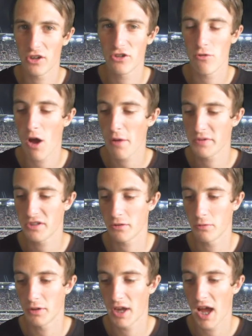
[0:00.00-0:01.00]
I do hope it's a
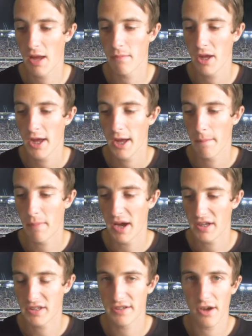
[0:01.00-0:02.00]
good game,
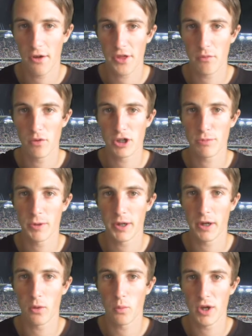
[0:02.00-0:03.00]
but I think Richmond
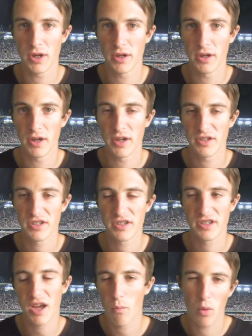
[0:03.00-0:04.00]
are going to win
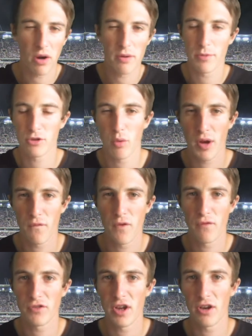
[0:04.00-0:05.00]
somewhere in between
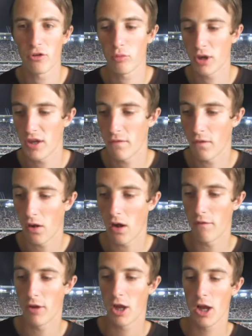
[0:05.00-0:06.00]
15 and
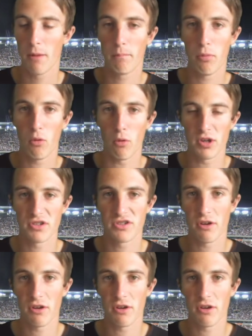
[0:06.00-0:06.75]
25 points.